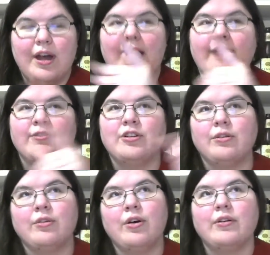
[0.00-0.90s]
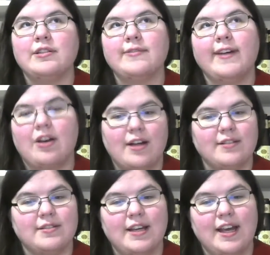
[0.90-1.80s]
after the crocus
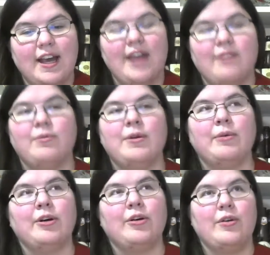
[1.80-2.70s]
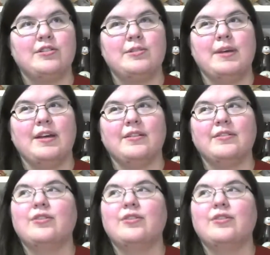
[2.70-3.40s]
vacancy if we were going to be